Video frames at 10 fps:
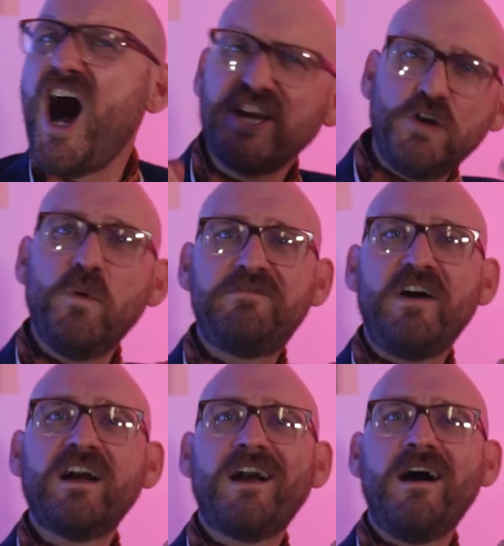Are you a
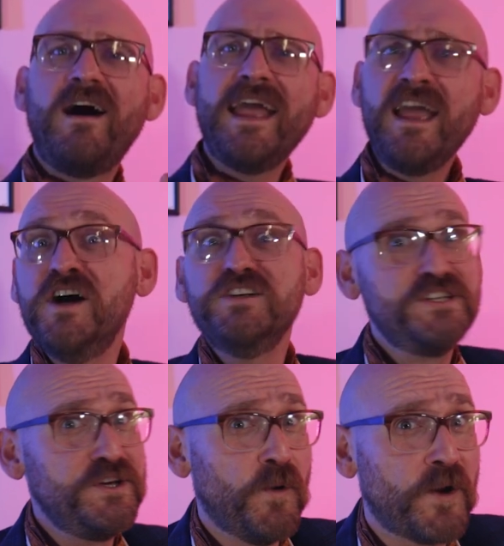fungi?
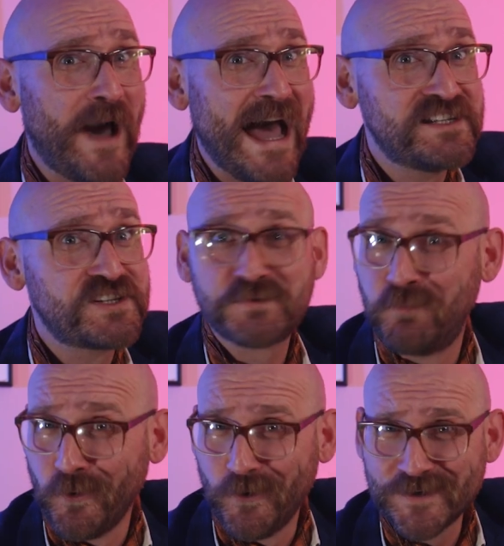Do you want to add
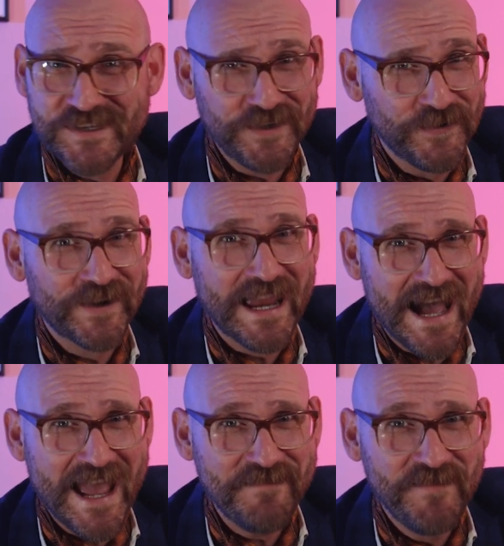spore to your
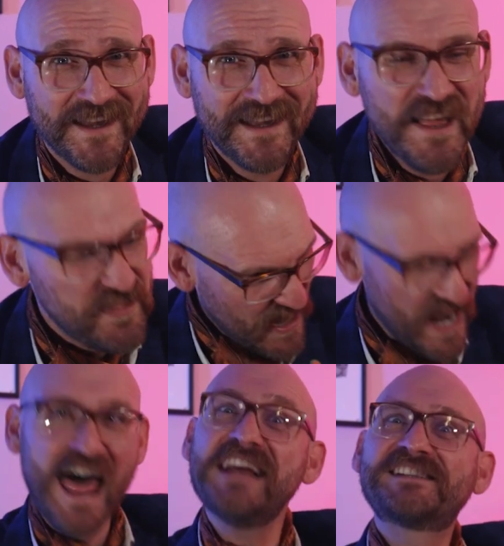game? Then
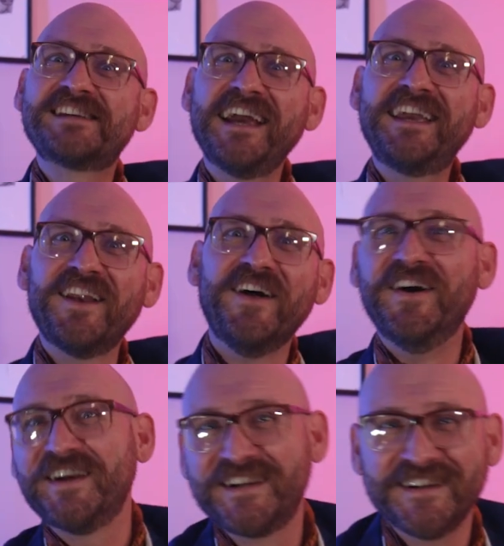let's take a look.